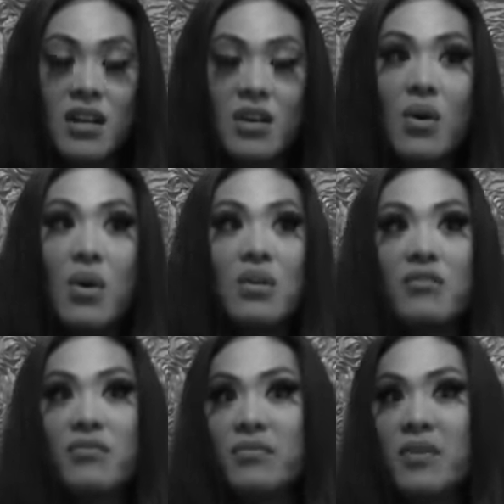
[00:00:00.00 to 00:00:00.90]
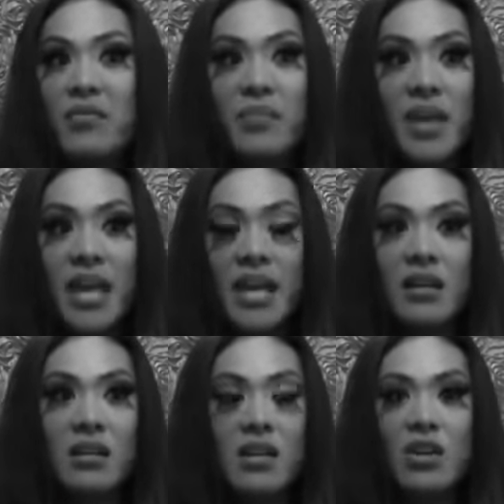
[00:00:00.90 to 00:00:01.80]
a goal of being
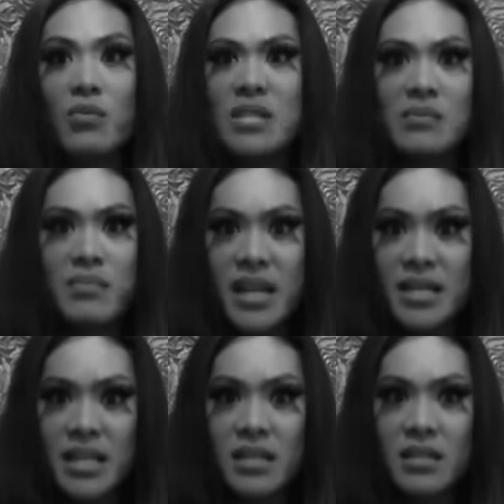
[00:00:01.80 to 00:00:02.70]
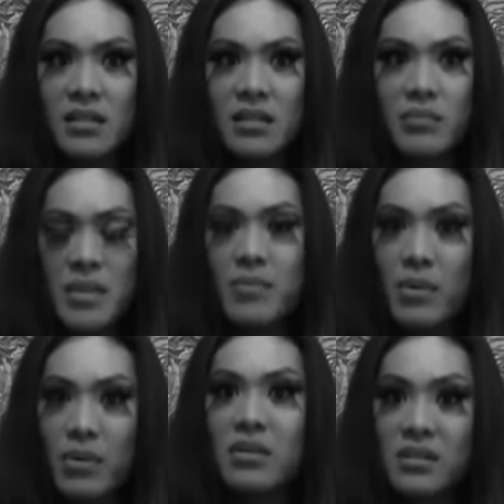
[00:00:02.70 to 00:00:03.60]
respected
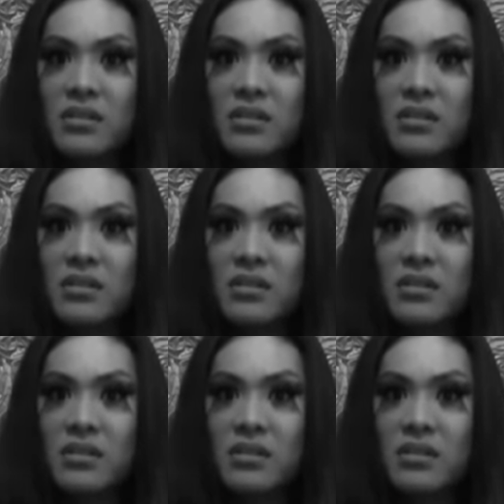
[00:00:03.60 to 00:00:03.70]
people.